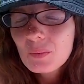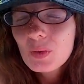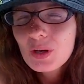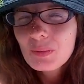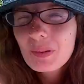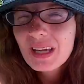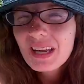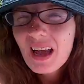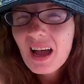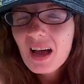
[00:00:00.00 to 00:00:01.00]
we'll
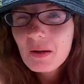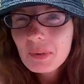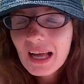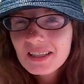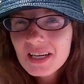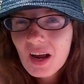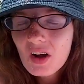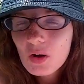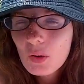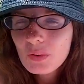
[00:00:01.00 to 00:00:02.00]
be uh, planting
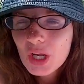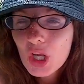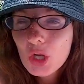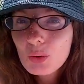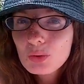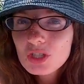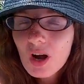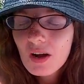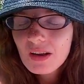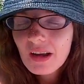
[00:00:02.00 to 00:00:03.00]
our own huge
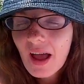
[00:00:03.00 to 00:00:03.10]
garden.